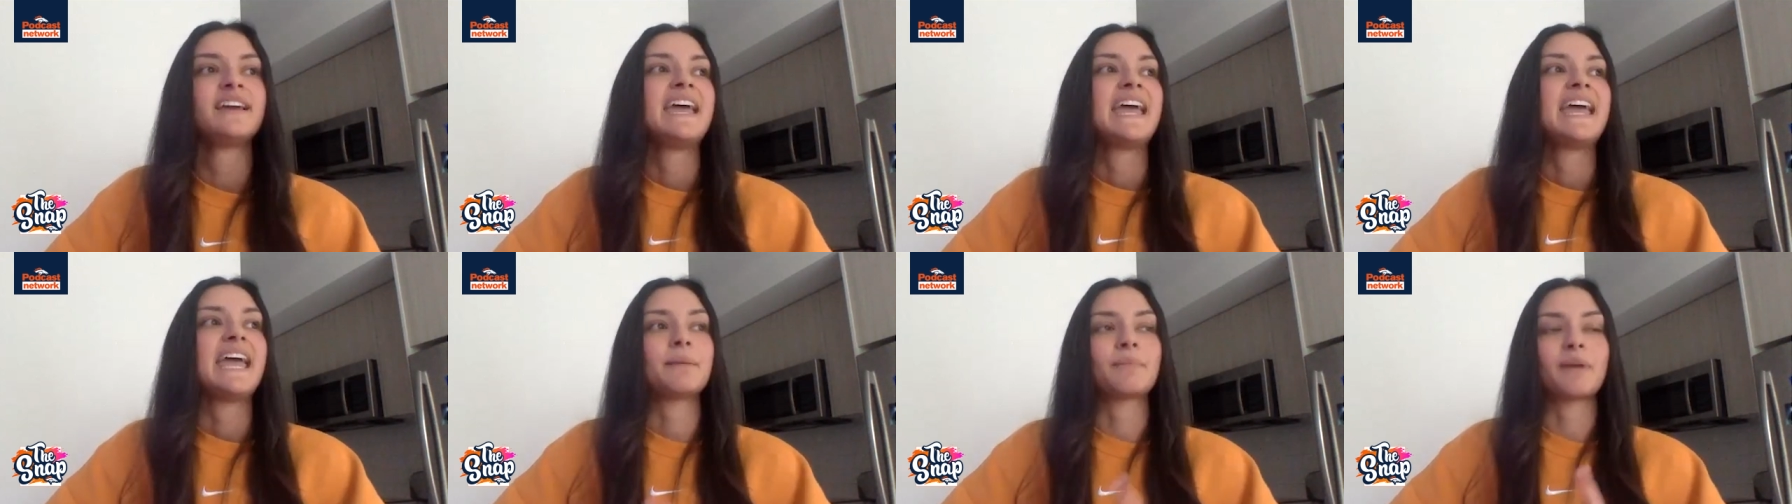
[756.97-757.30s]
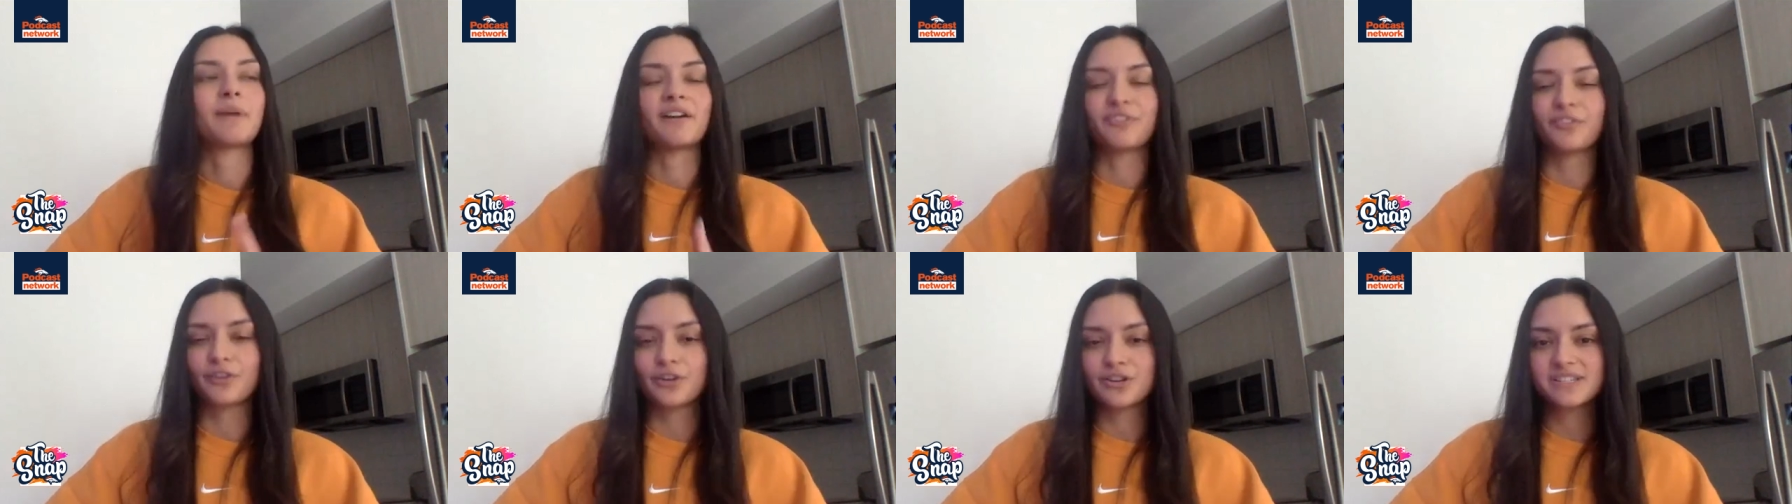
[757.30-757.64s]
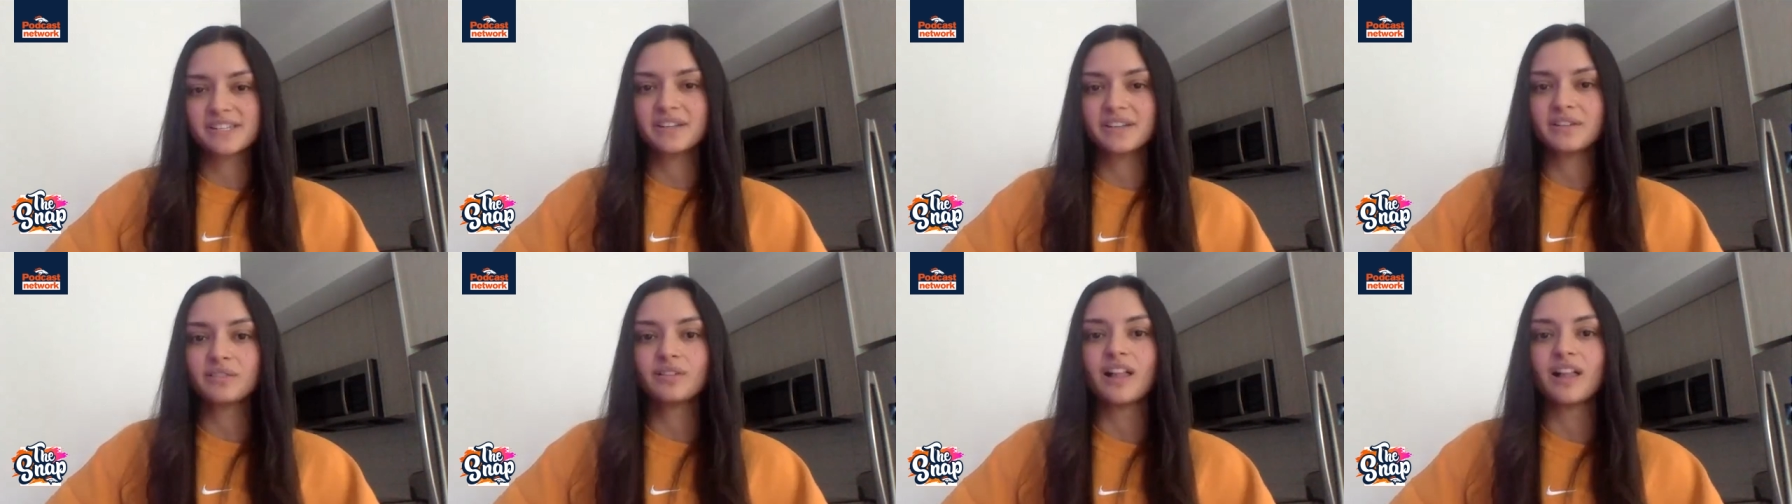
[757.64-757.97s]
And my first
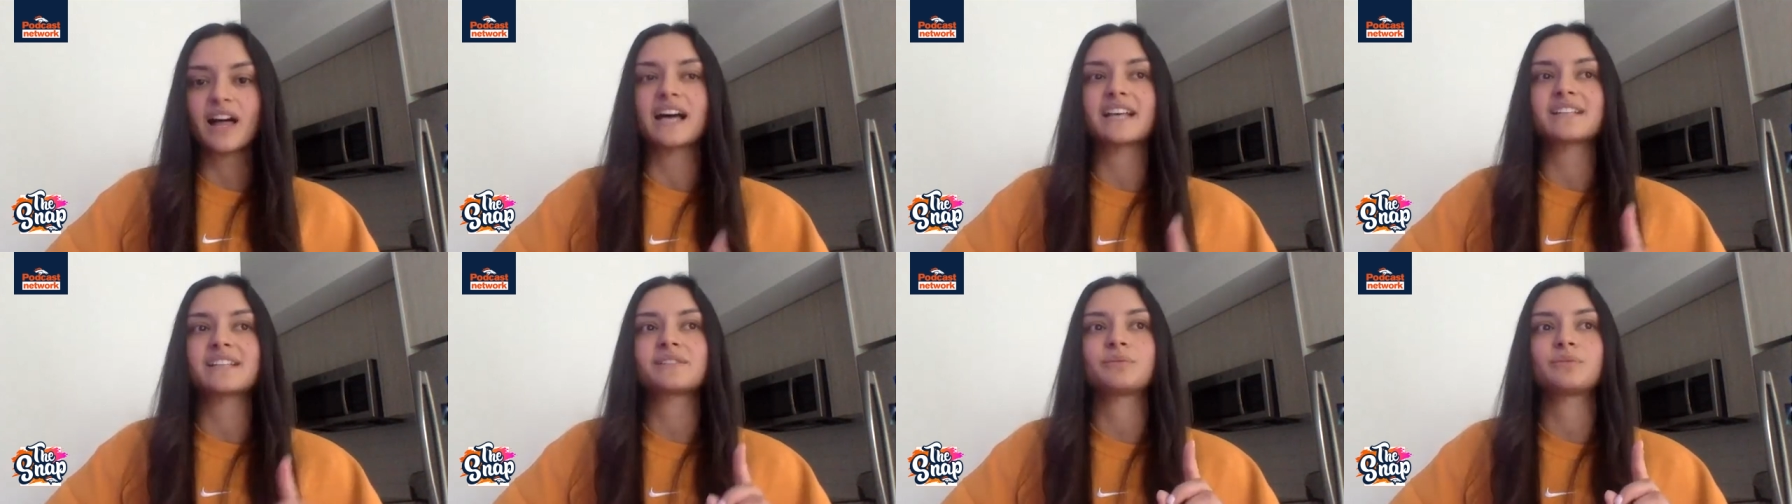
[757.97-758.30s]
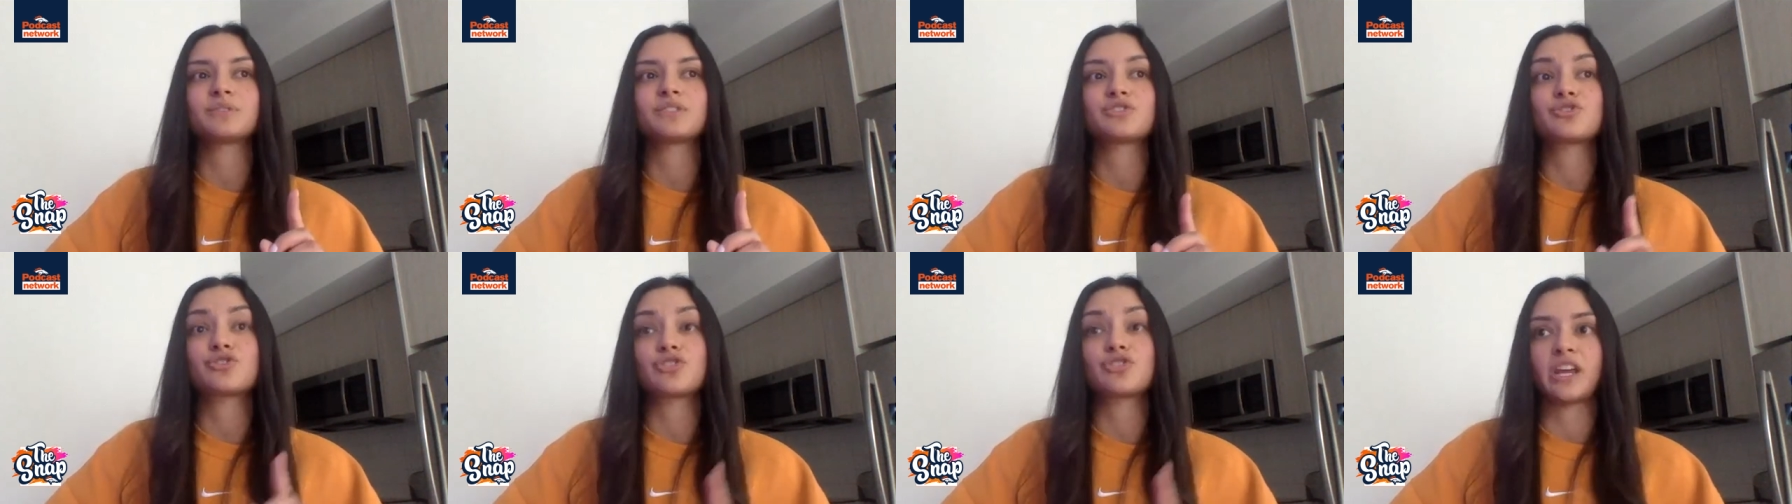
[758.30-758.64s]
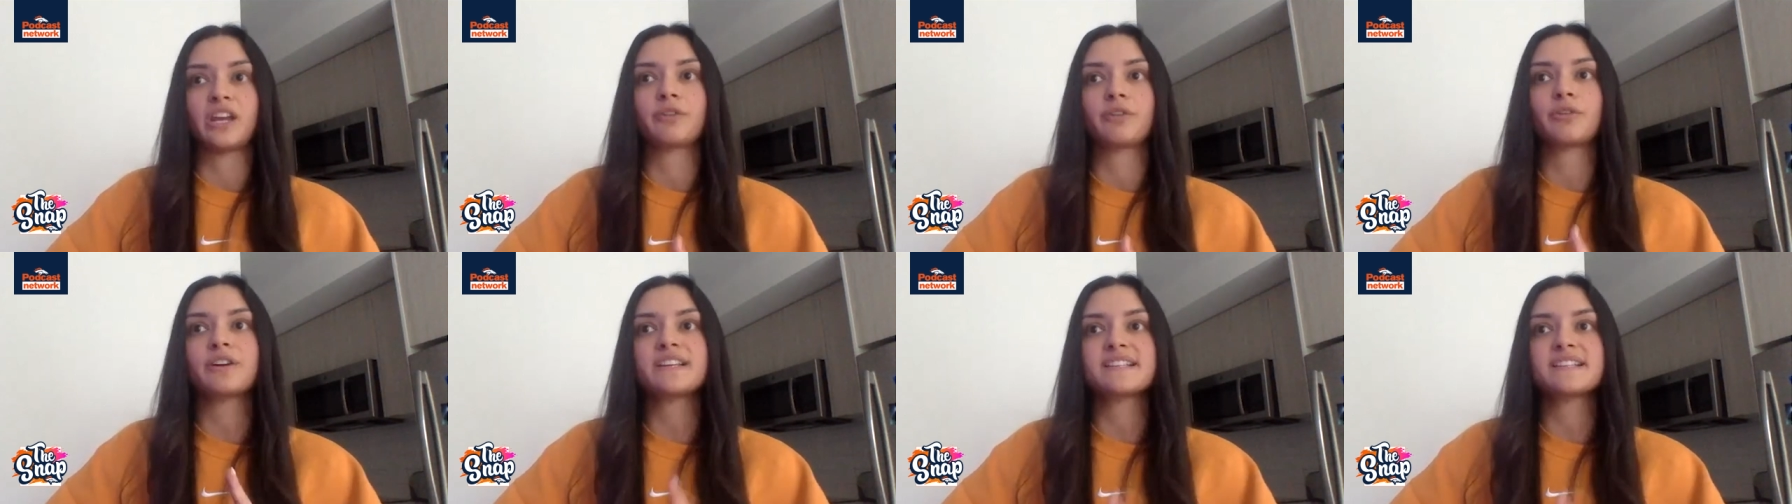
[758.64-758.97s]
day of class was
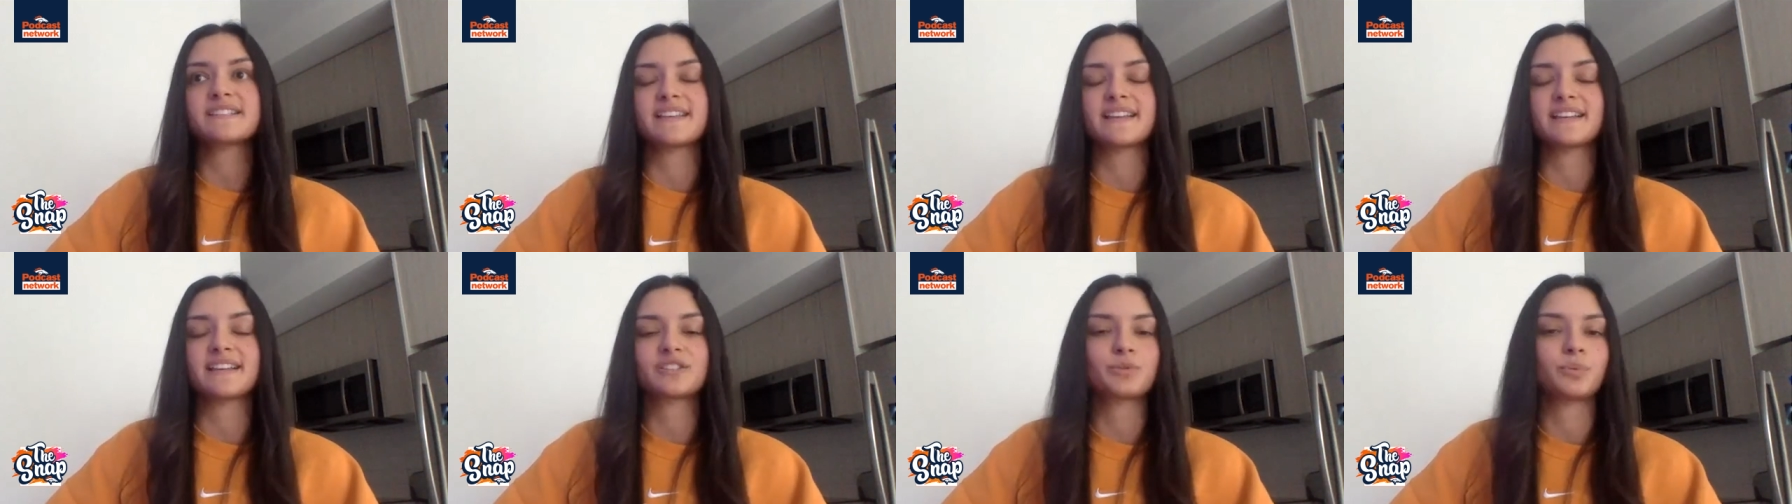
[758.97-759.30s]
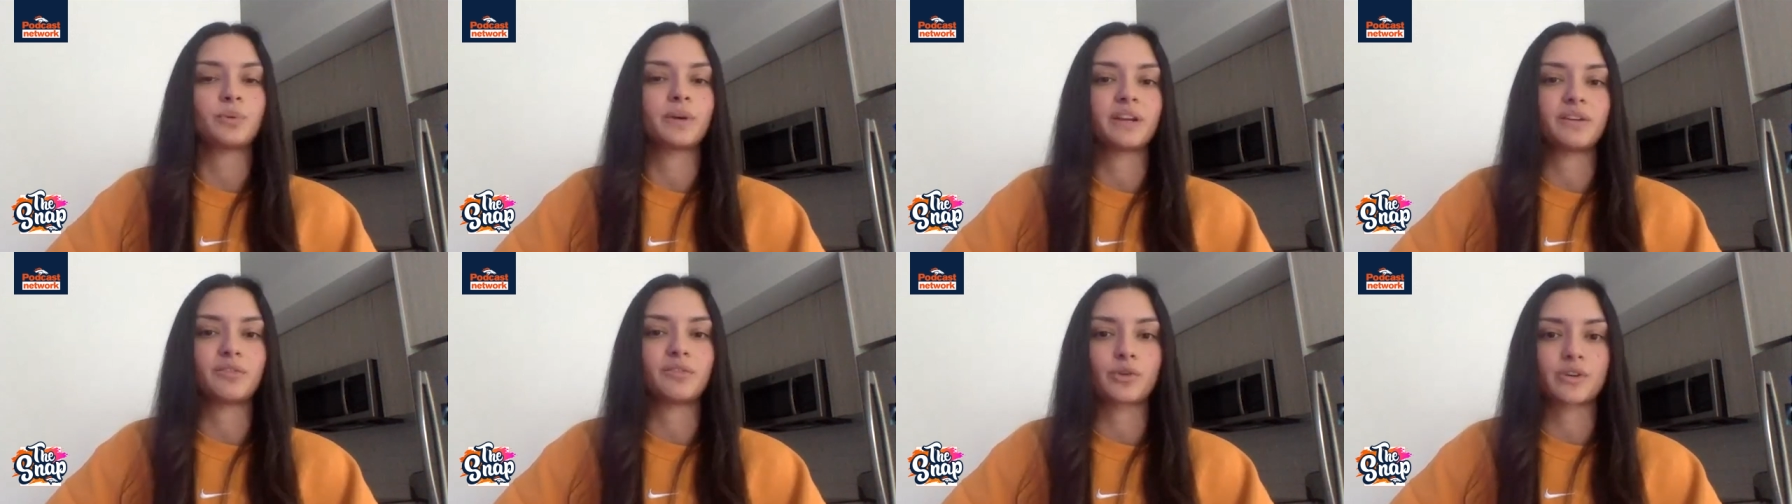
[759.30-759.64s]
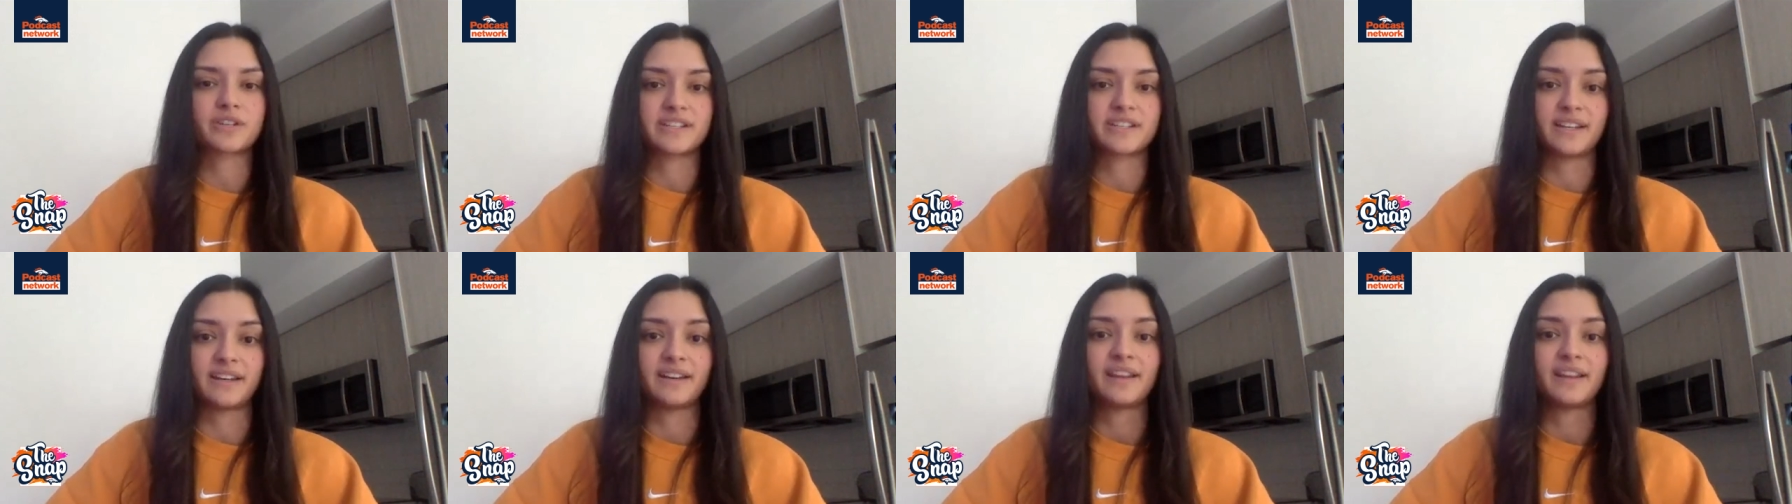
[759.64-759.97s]
January 6,
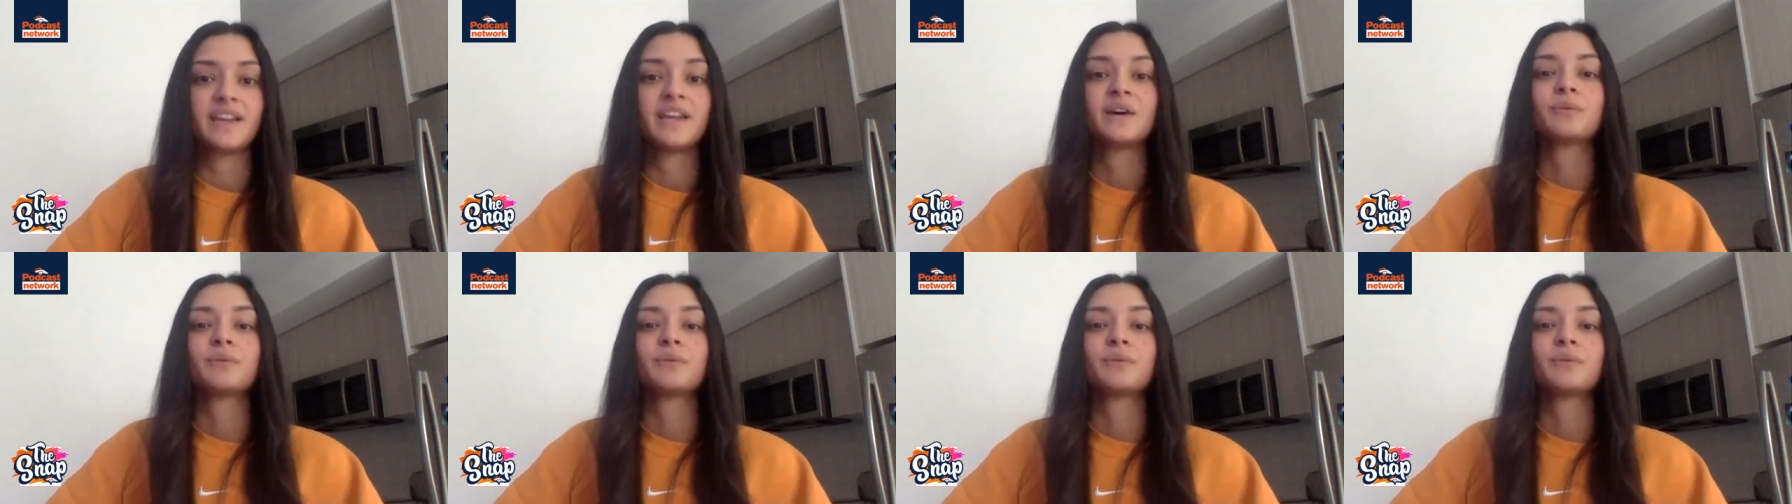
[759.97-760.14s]
2014,